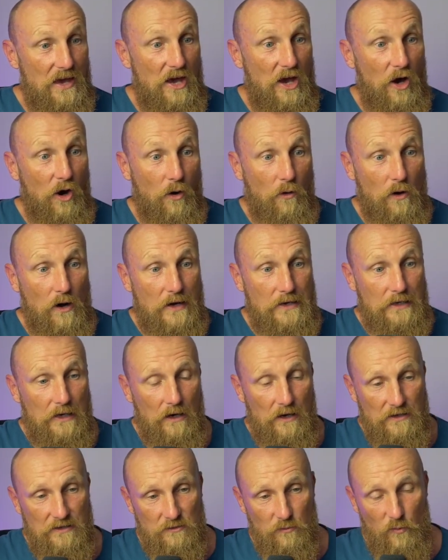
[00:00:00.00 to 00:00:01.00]
All right,
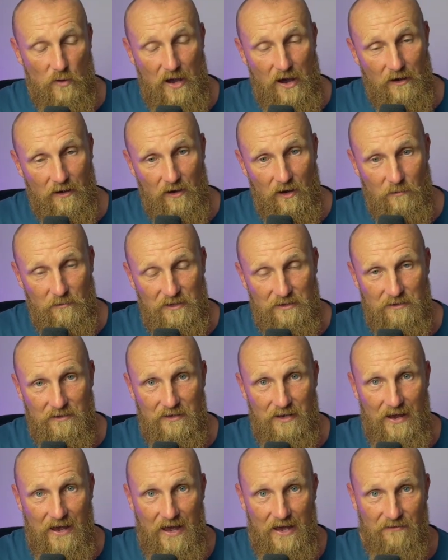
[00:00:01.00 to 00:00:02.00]
guys, we are coming to
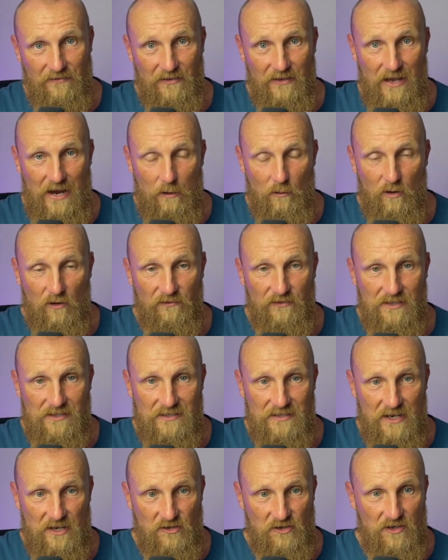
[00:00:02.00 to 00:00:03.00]
the half an hour of the
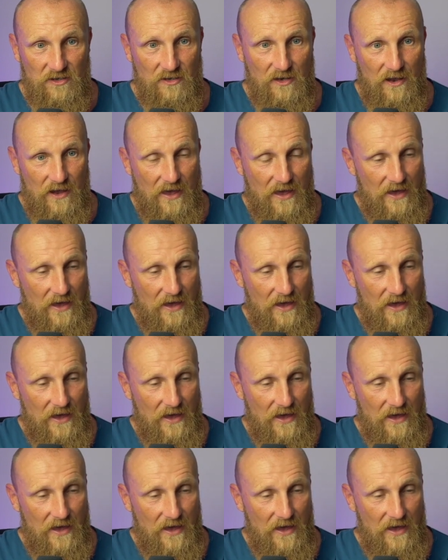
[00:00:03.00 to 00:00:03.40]
session,